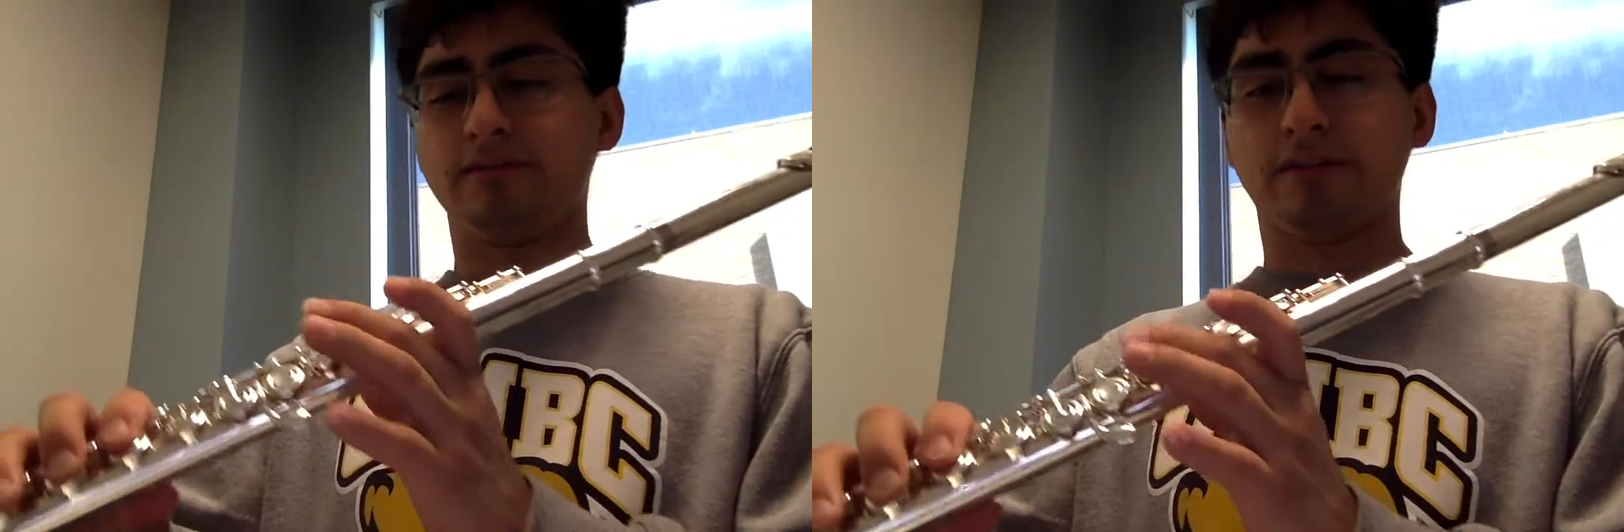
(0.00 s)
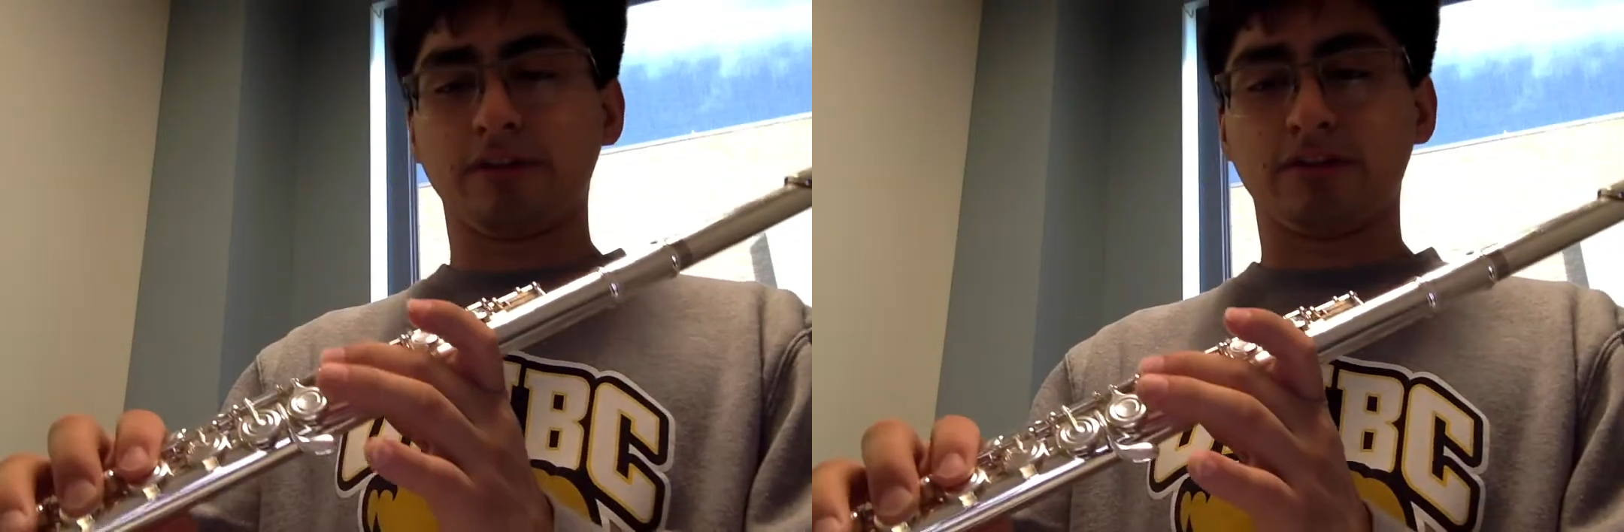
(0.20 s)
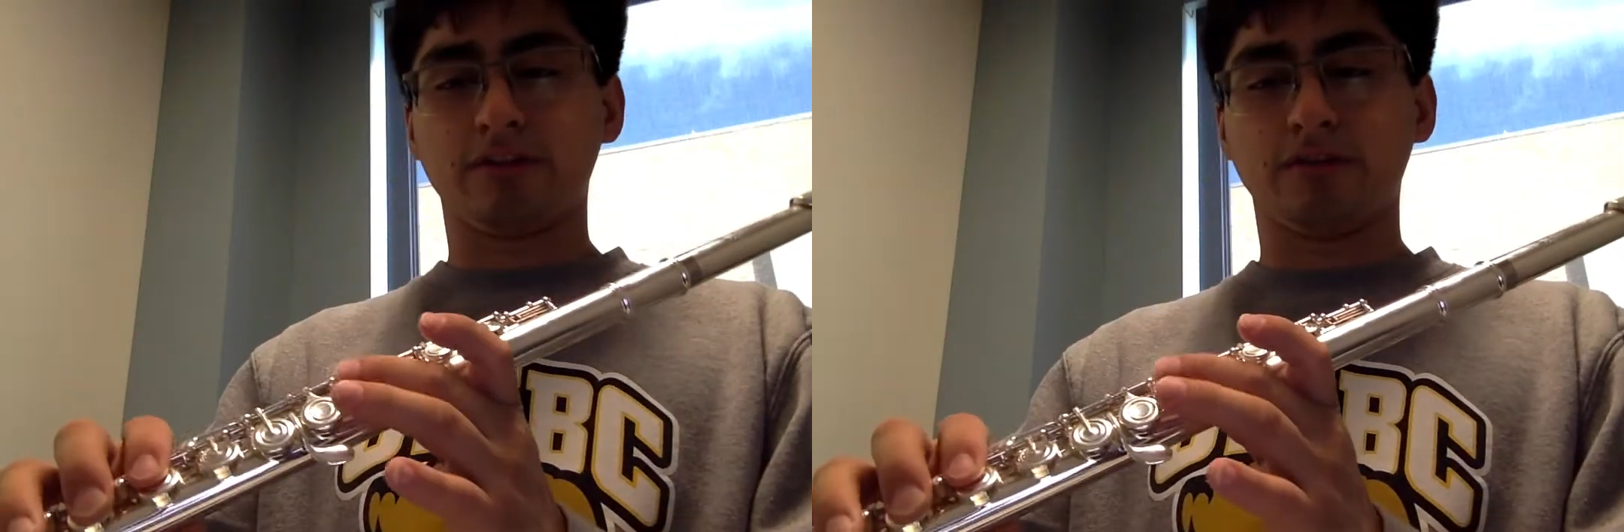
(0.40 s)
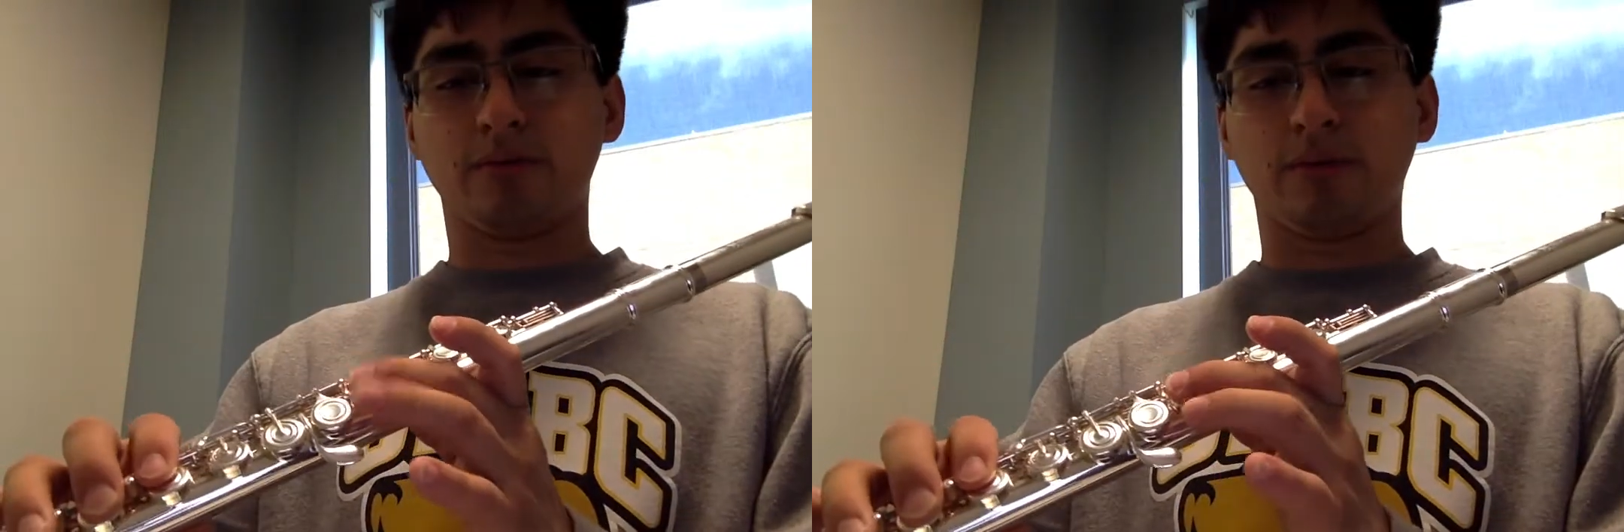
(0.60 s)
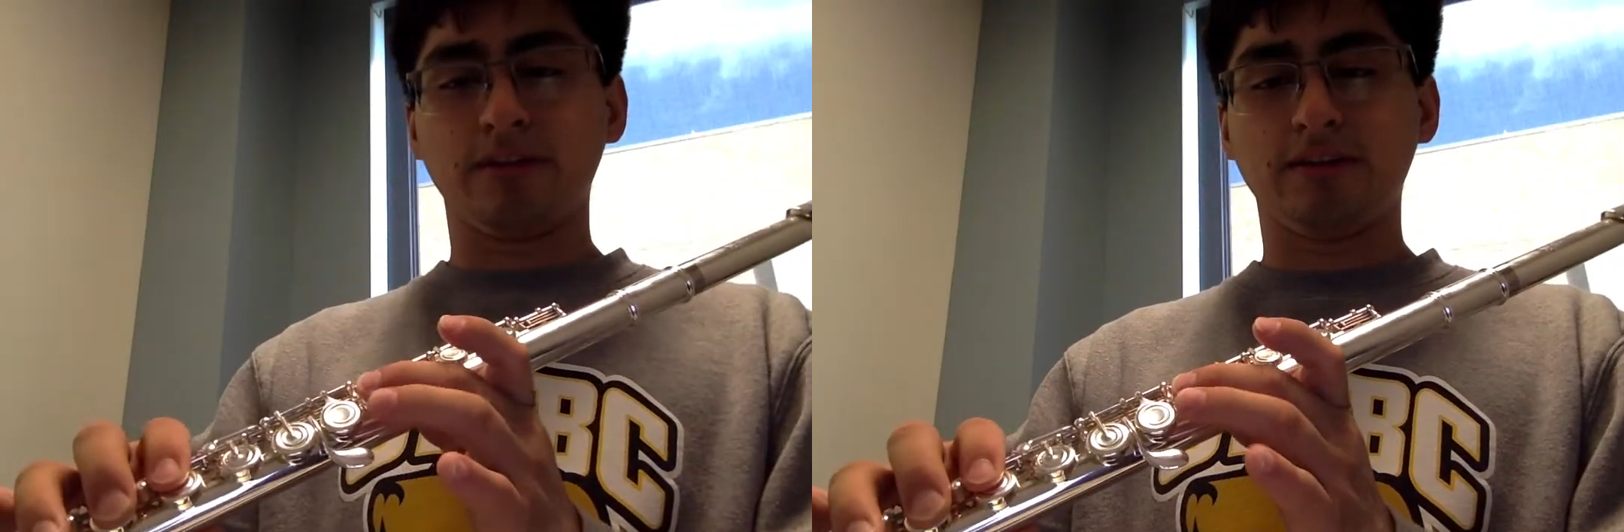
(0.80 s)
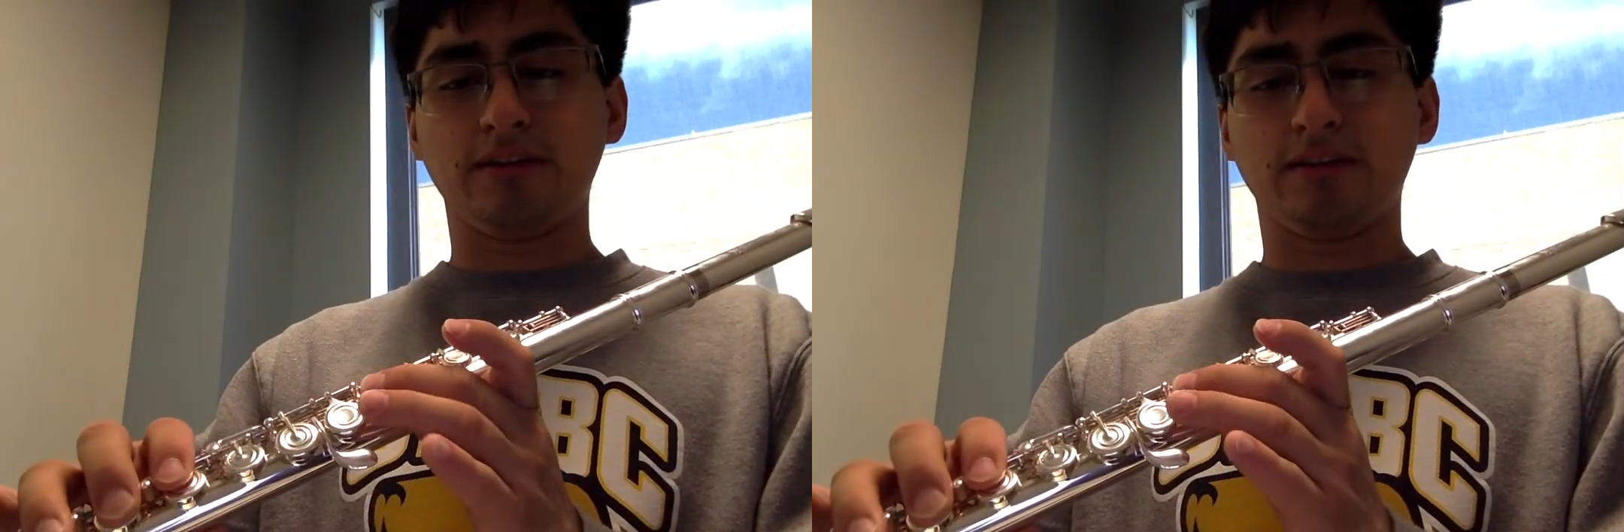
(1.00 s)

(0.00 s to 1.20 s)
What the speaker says: fingers 1